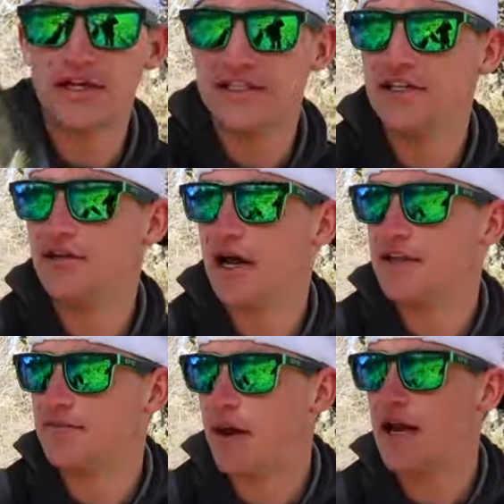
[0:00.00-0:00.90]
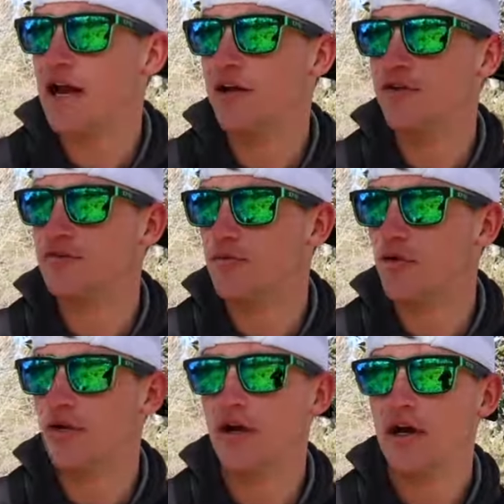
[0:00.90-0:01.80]
gonna continue down this bank. I know there's
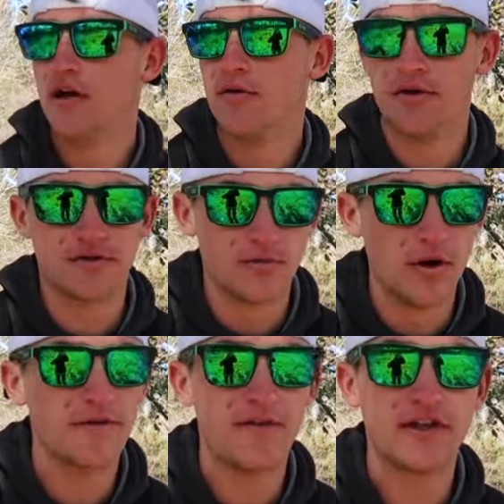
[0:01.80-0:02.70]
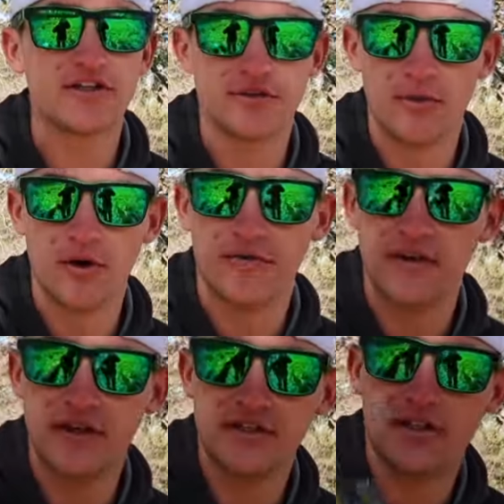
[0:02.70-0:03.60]
more. Where there's one fish, there's more
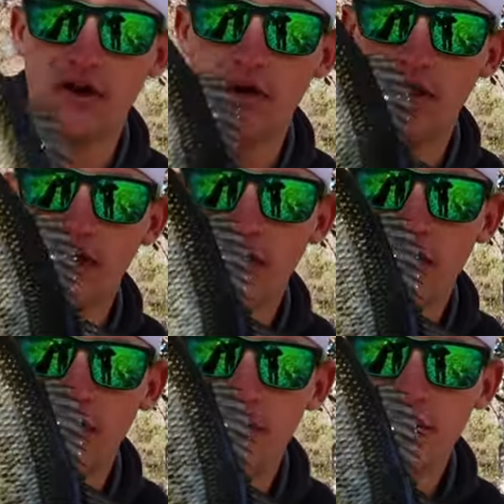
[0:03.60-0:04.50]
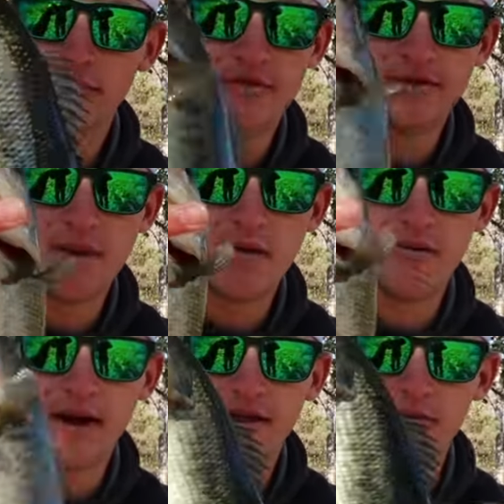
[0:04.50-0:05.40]
fish. So I'm gonna throw this baby
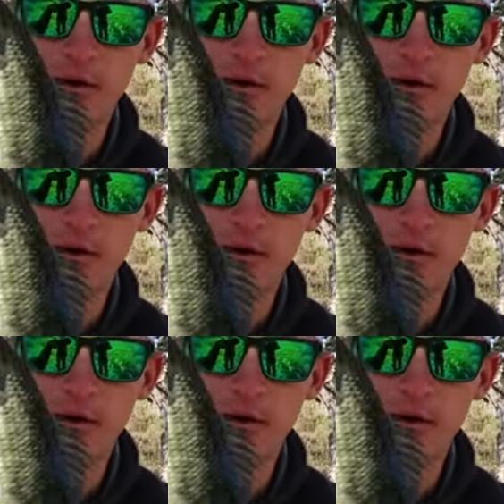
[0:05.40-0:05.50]
back in the